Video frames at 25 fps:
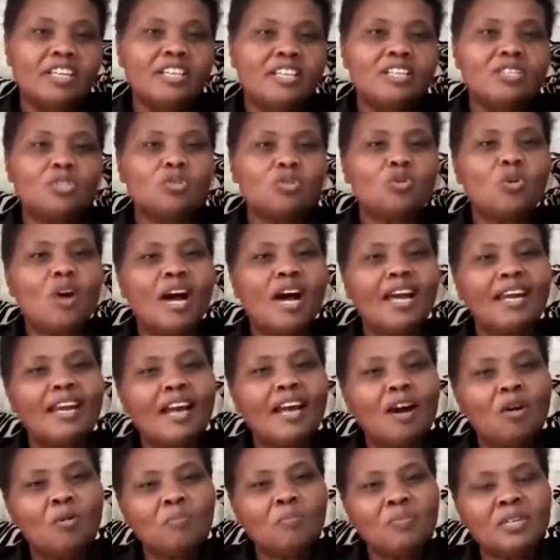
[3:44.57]
So
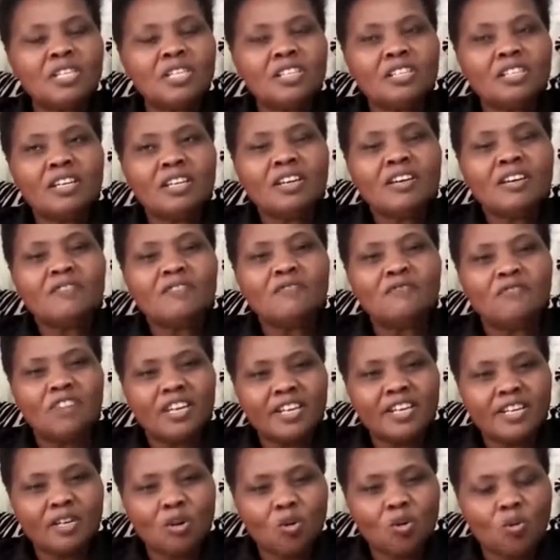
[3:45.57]
allow me
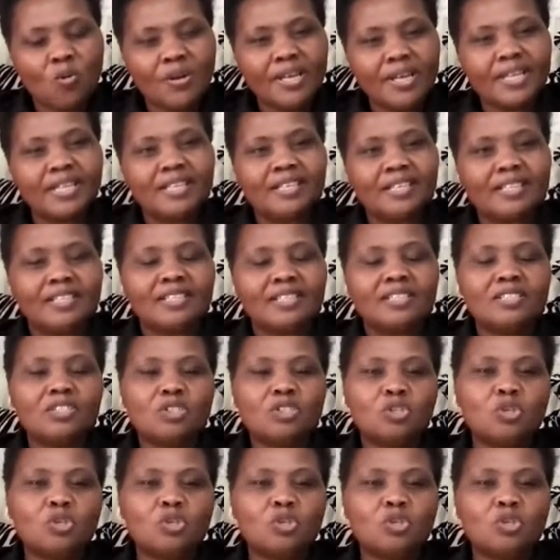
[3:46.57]
very quickly